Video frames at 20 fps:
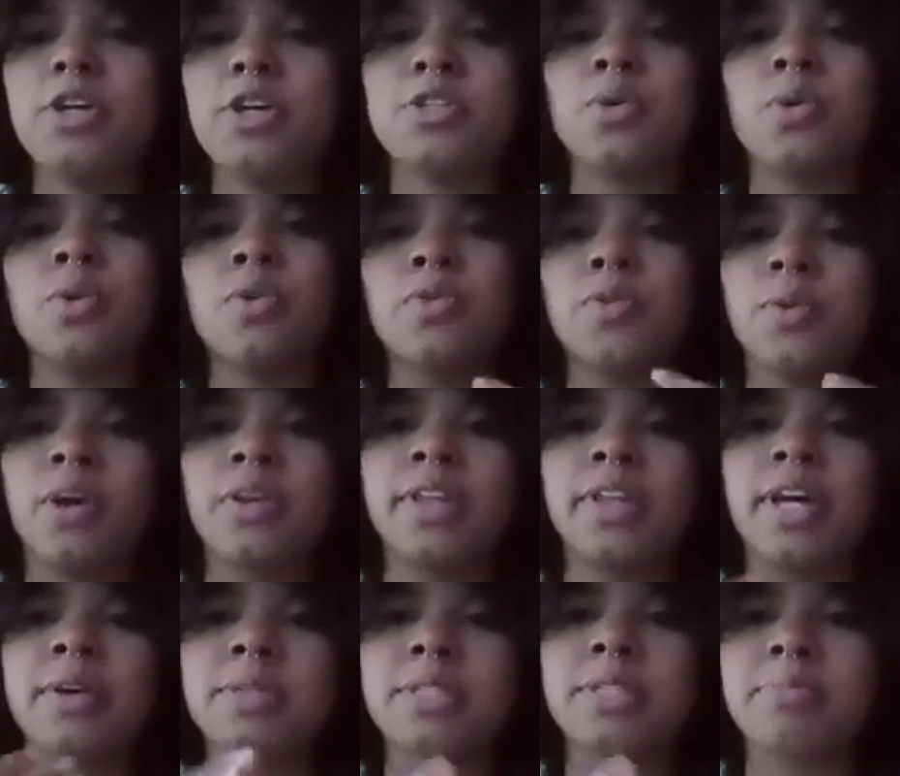So overall,
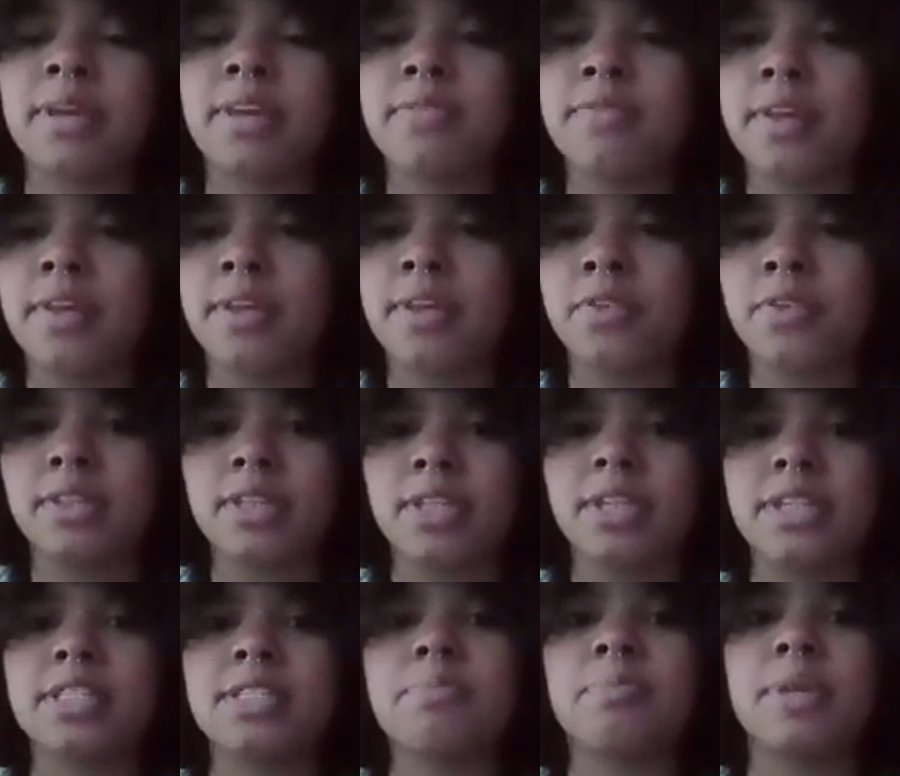that was my favorite thing,
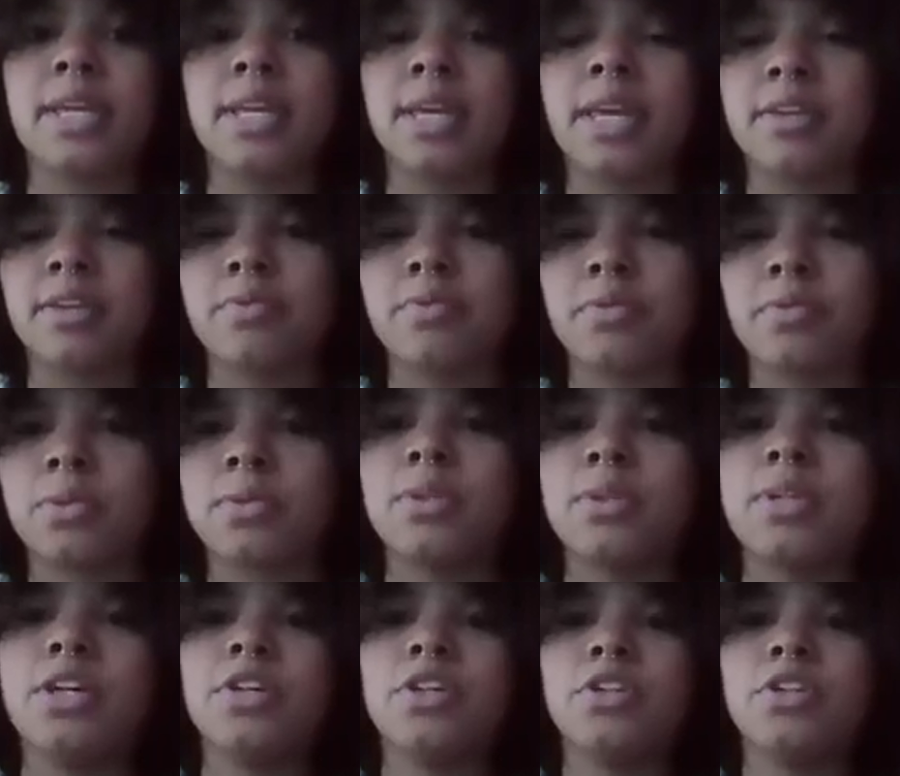is being able